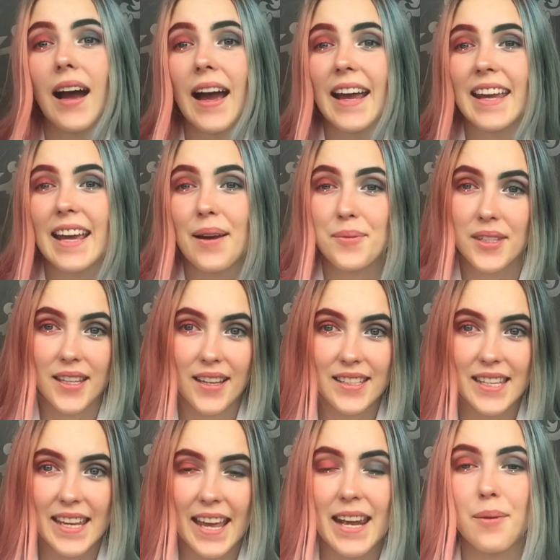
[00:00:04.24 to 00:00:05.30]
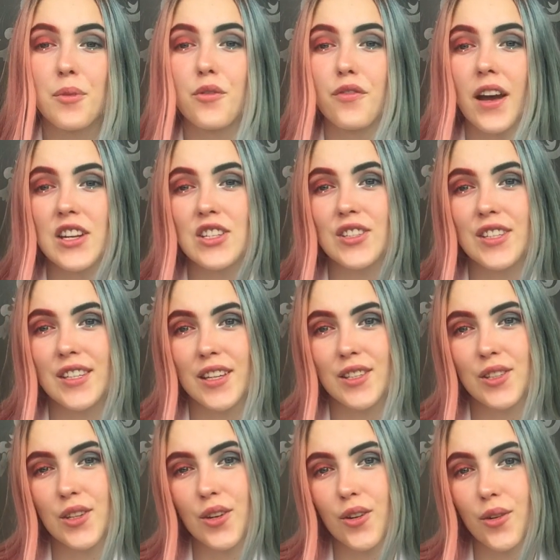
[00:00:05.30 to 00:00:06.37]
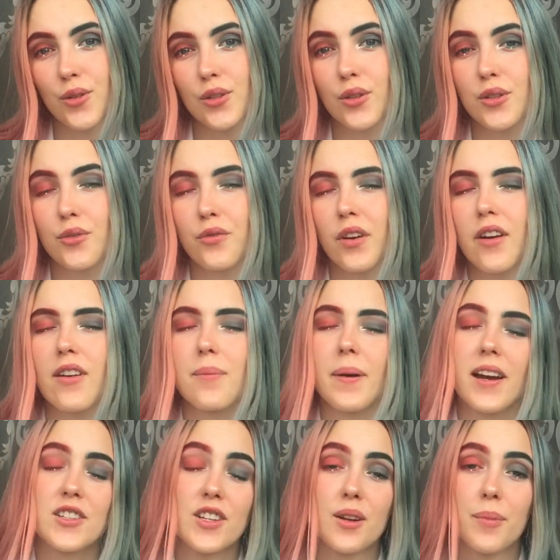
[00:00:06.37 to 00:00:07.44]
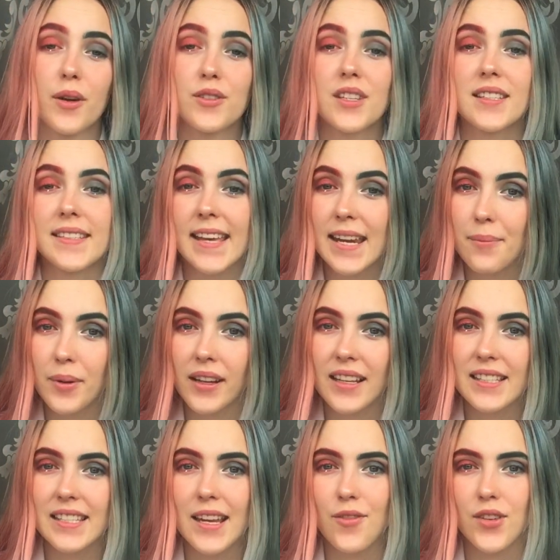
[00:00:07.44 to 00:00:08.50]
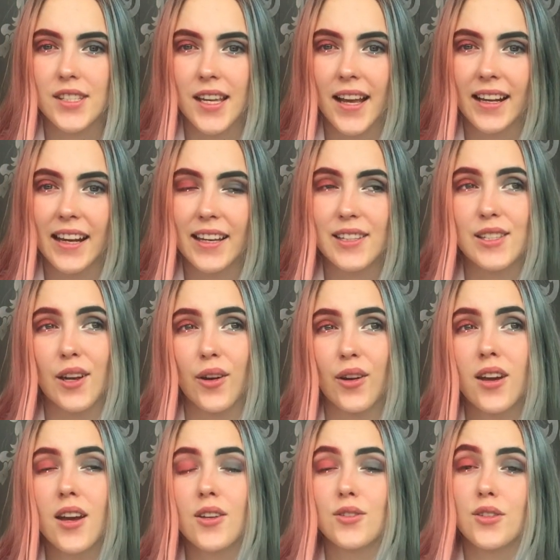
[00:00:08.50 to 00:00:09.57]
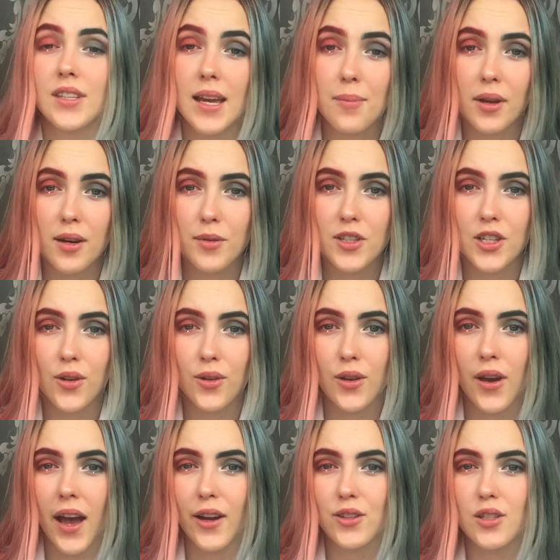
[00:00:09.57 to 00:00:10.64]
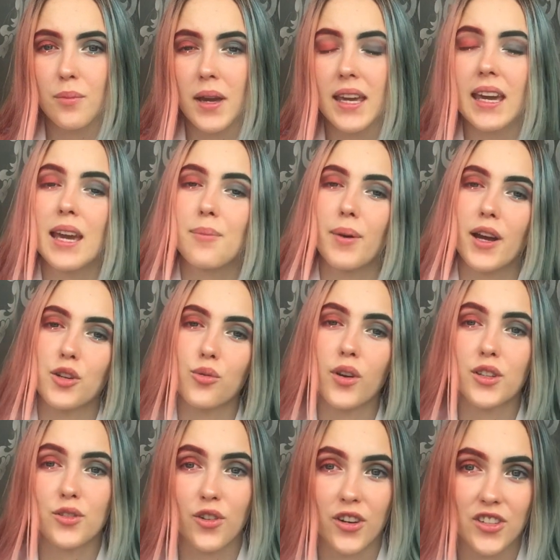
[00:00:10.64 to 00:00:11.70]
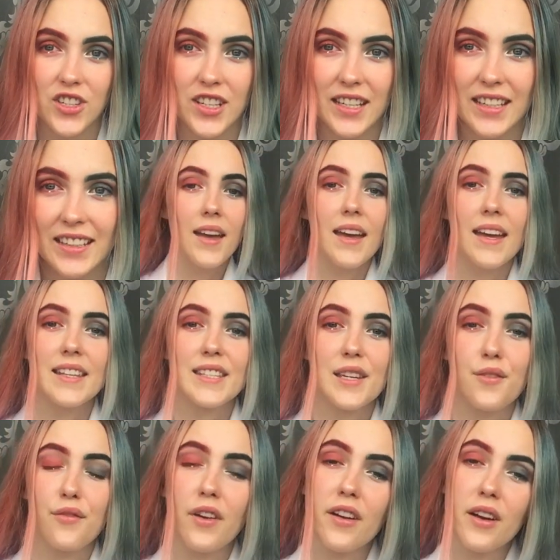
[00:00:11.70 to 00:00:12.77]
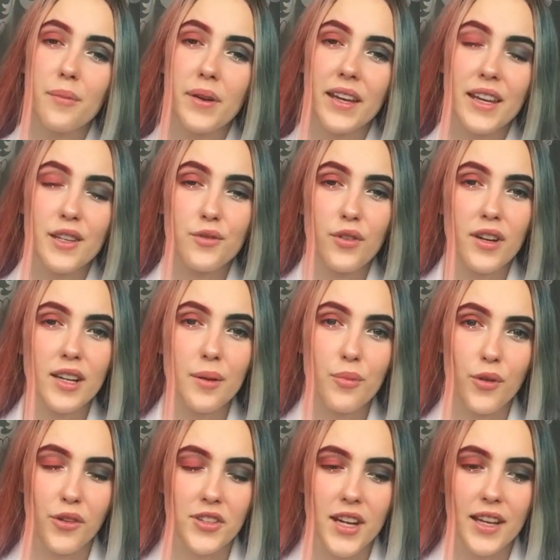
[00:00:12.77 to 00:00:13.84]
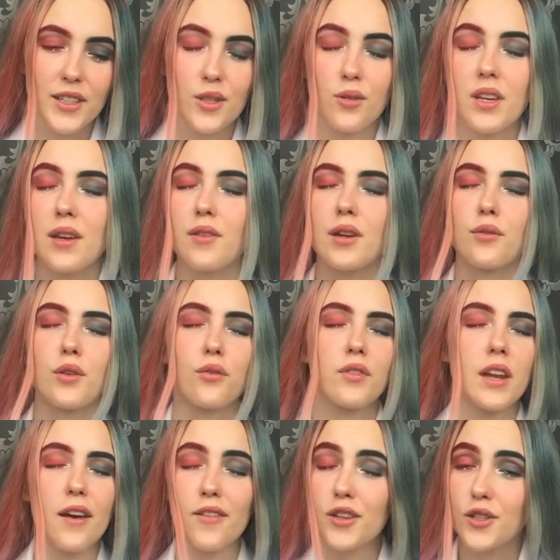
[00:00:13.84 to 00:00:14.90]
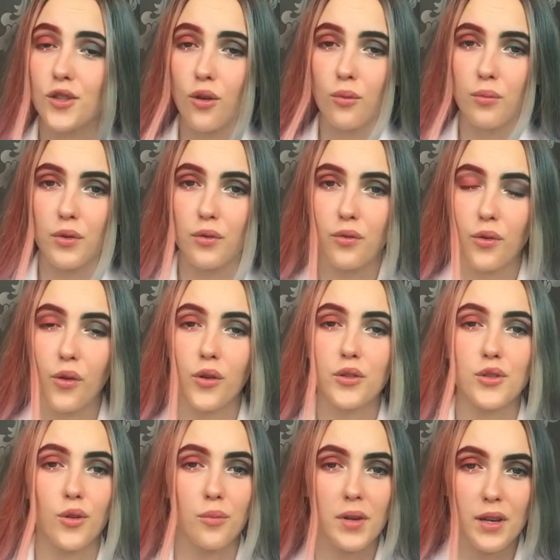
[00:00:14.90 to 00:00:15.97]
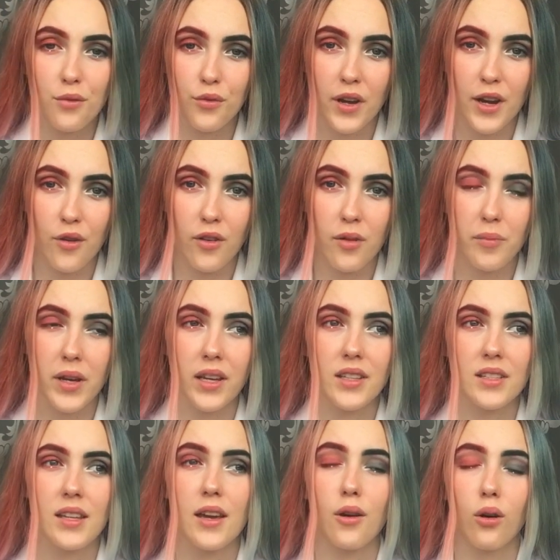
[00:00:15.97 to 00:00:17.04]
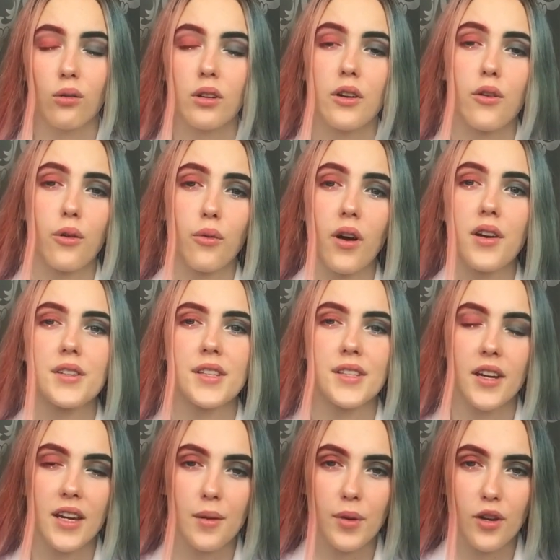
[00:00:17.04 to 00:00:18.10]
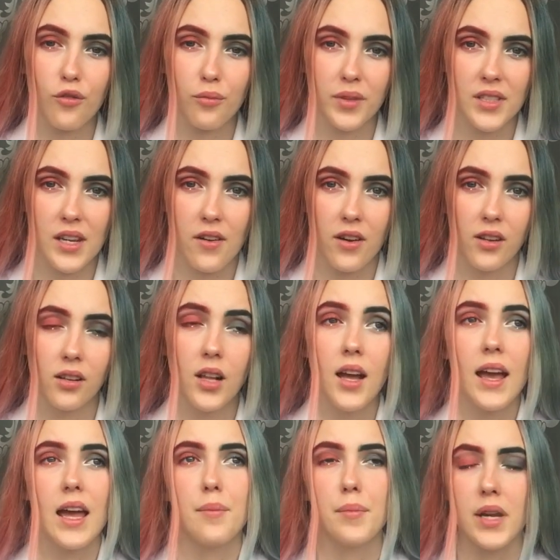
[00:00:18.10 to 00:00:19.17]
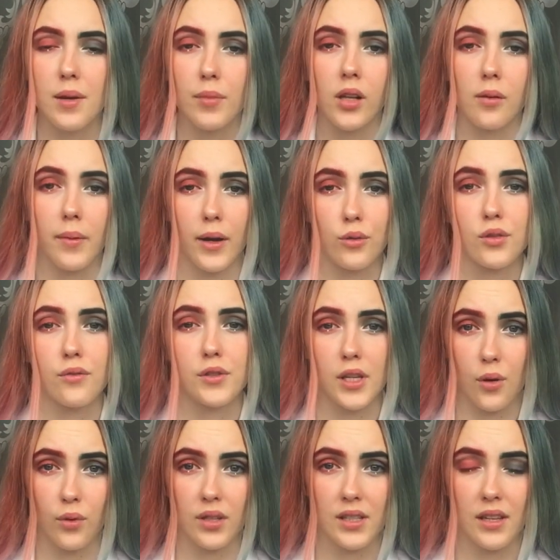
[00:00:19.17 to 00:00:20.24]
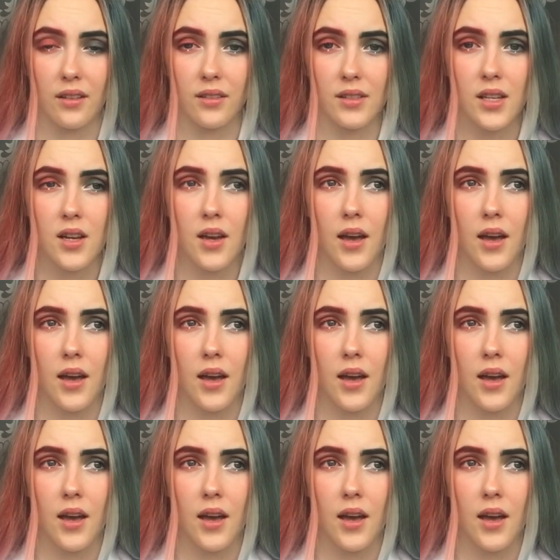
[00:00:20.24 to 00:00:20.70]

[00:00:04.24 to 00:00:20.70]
Hi, I'm Stasi and I'm a fashion design student who's also very passionate about sustainability and recycling. So today I'm going to be showing you how to make a patchwork scrunchie. It's a very beginner friendly project, so even if you've never sewn before, don't be afraid of it because it only requires a tiny bit of material and minimal amounts of sewing skills.